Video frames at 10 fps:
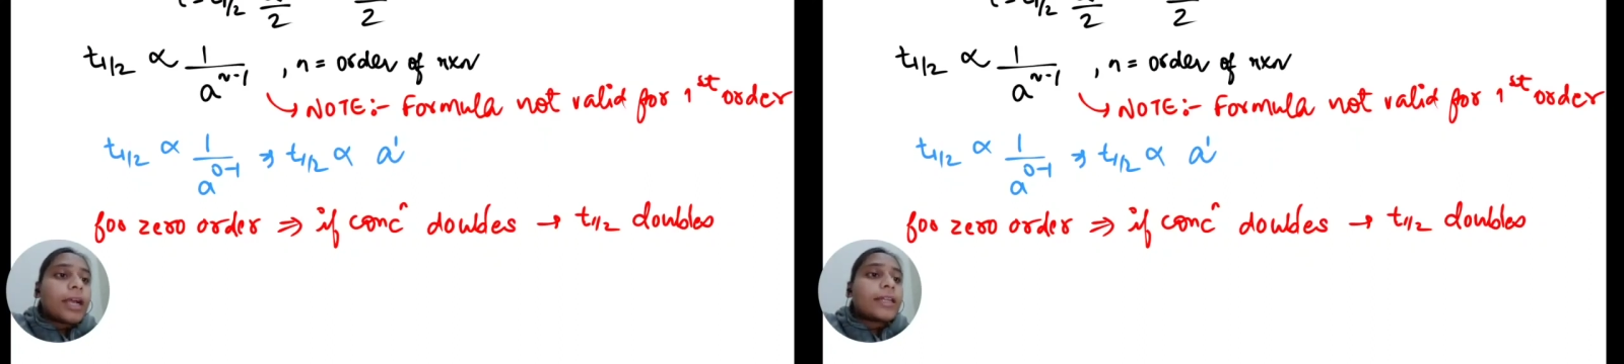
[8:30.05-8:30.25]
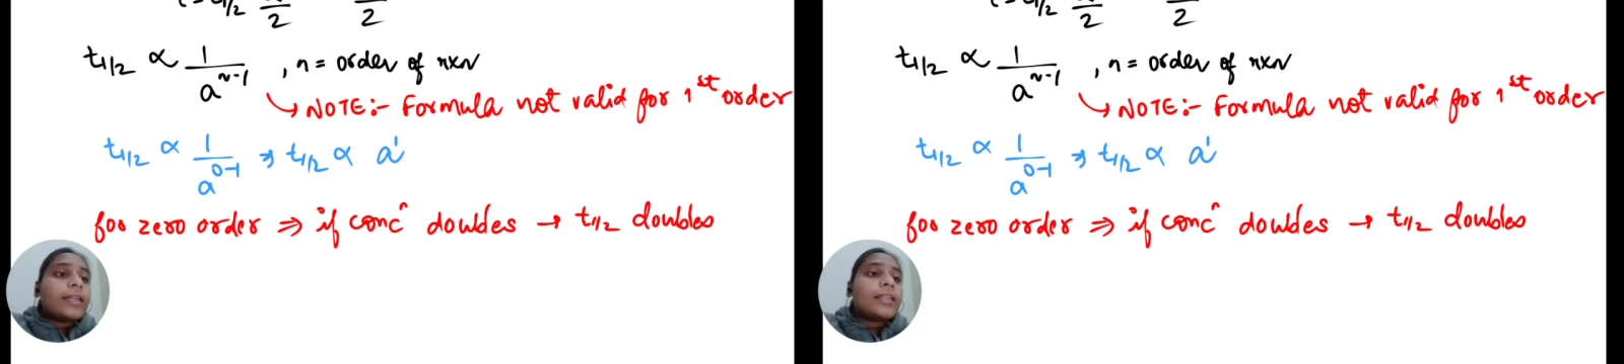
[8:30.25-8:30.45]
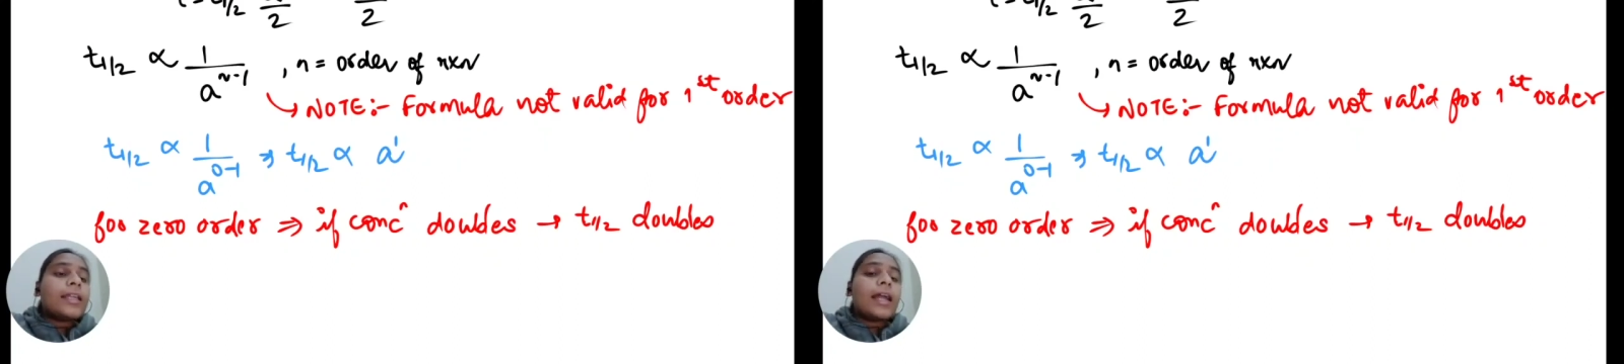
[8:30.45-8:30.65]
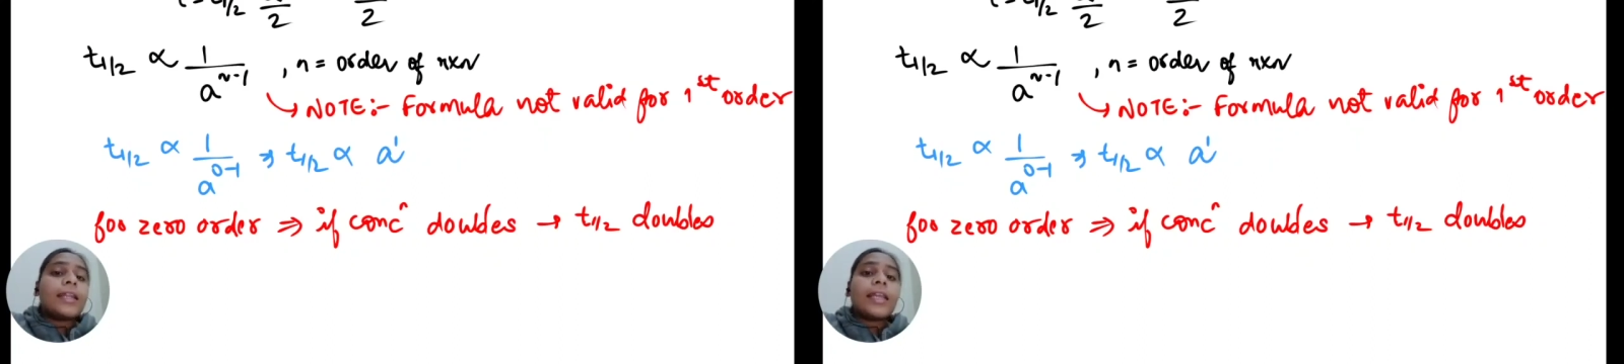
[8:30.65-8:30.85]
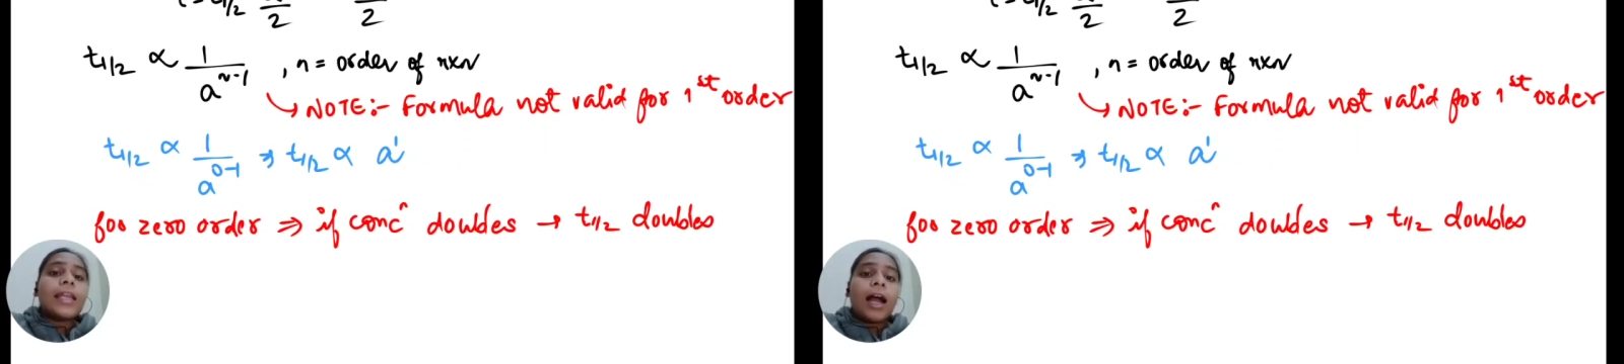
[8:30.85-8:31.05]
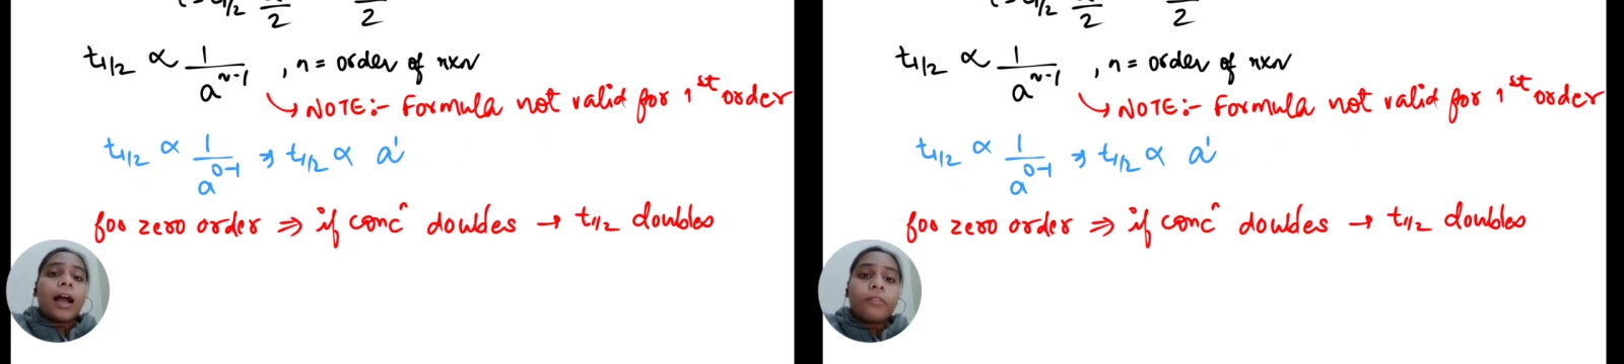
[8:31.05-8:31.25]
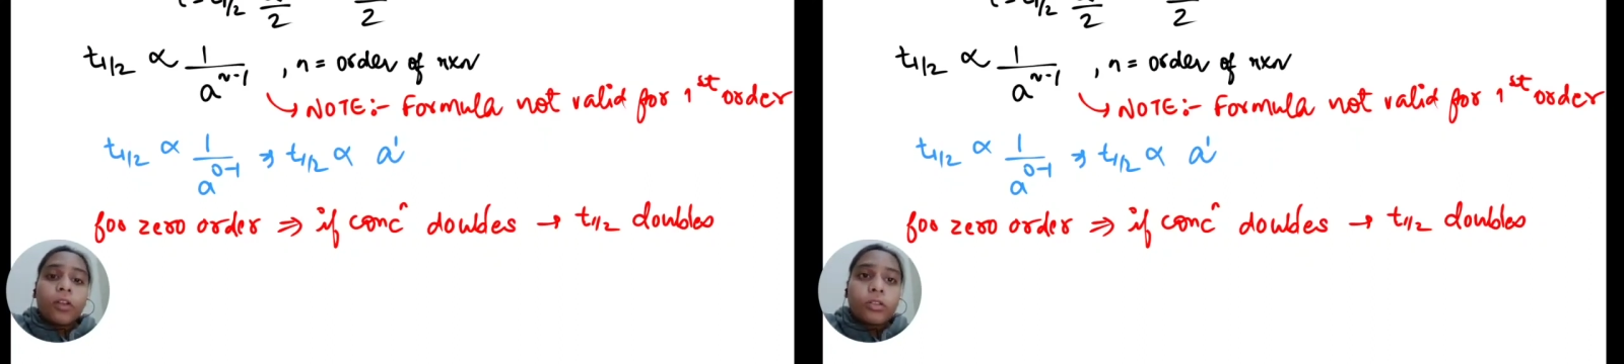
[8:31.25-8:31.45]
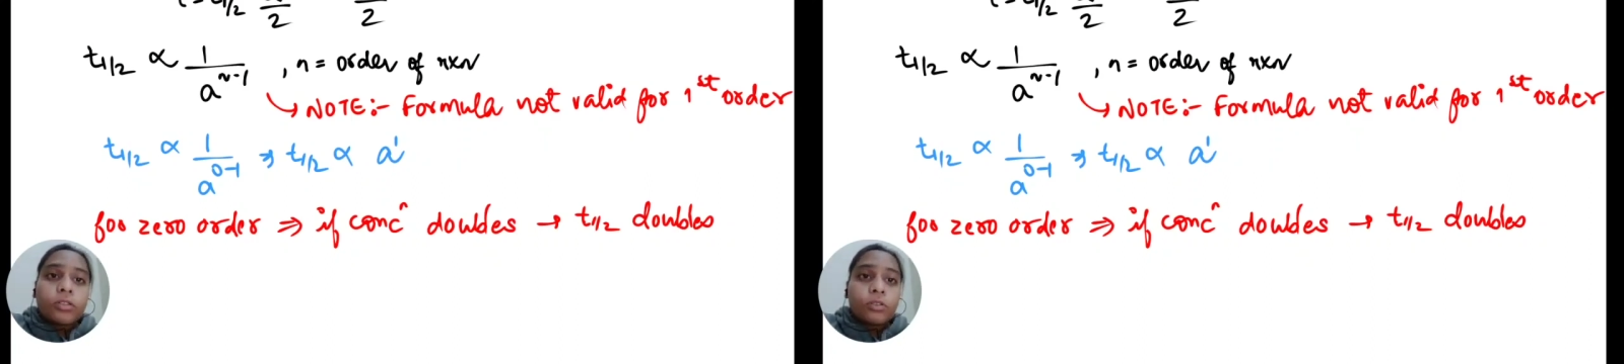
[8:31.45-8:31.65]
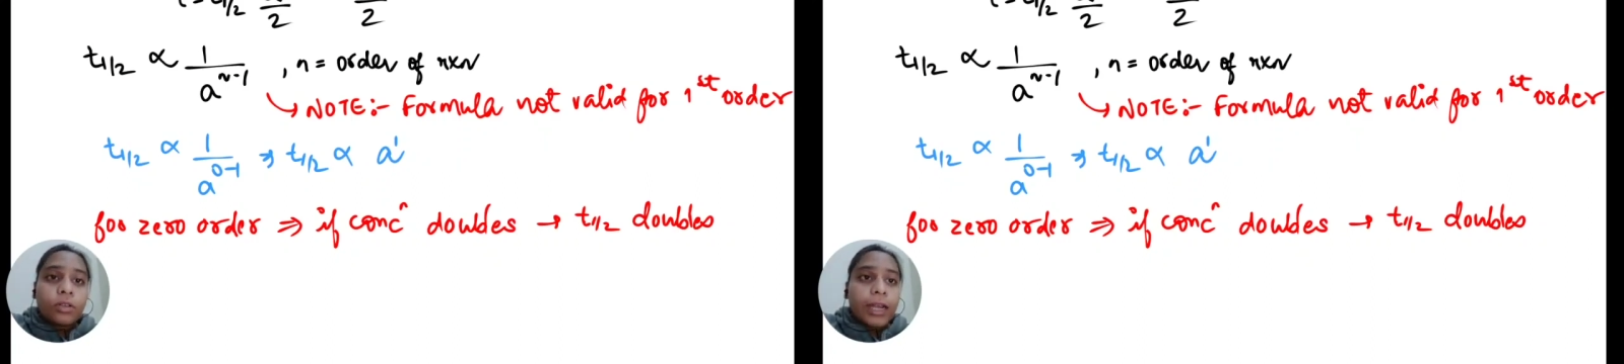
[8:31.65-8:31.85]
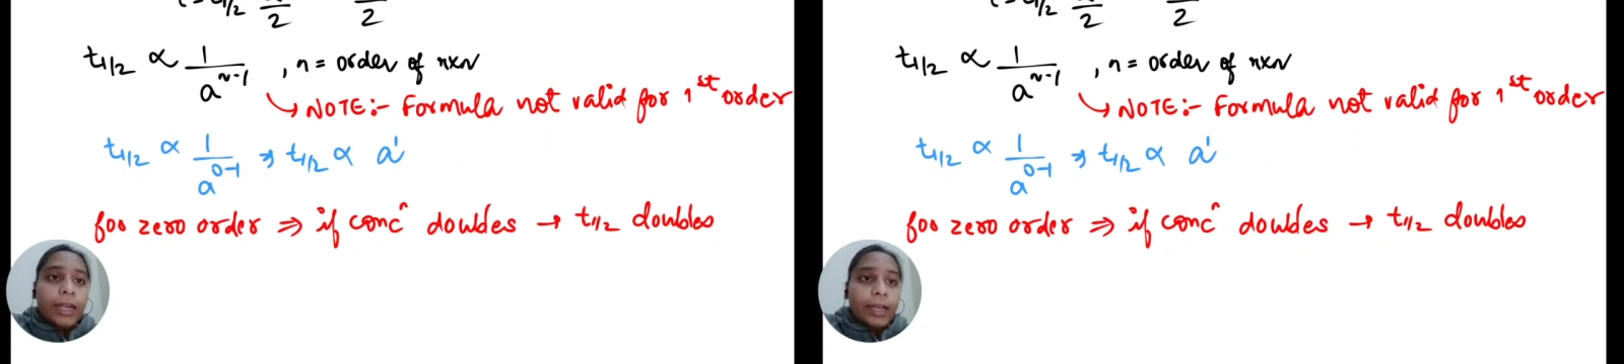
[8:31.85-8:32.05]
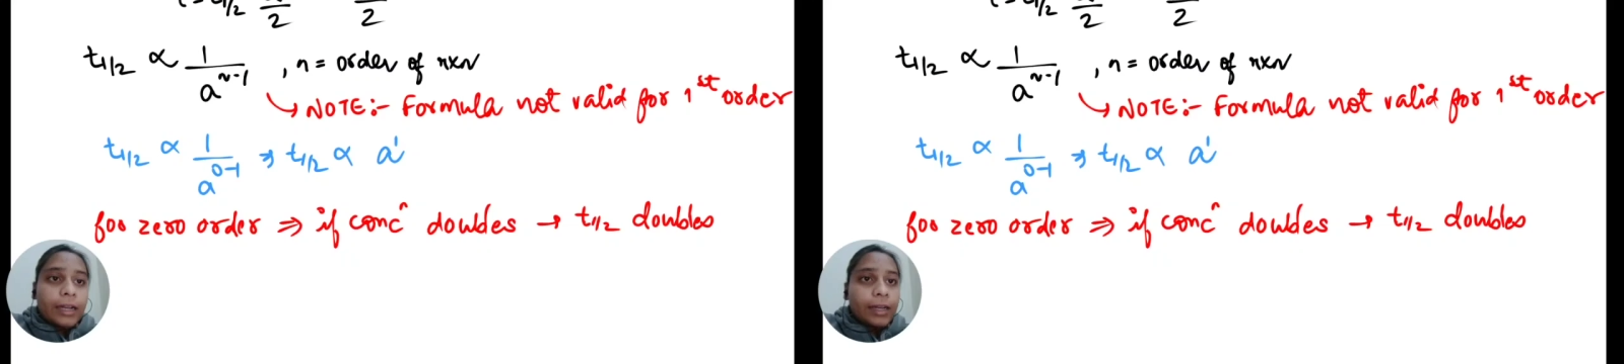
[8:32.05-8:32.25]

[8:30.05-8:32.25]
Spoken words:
So, using this we can mark